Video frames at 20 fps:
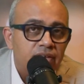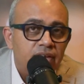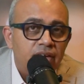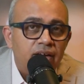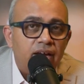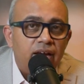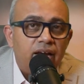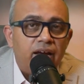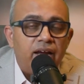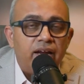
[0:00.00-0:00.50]

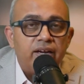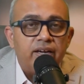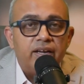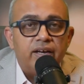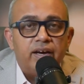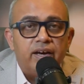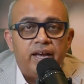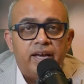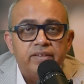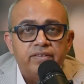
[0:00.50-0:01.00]
and
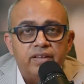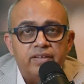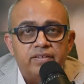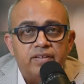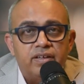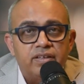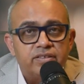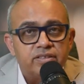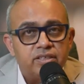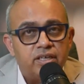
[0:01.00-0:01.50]
Exa-Cel
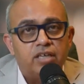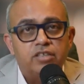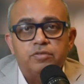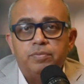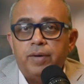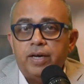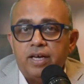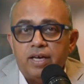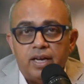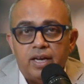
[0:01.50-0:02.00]
starts by
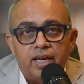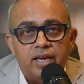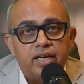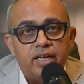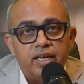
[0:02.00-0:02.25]
collecting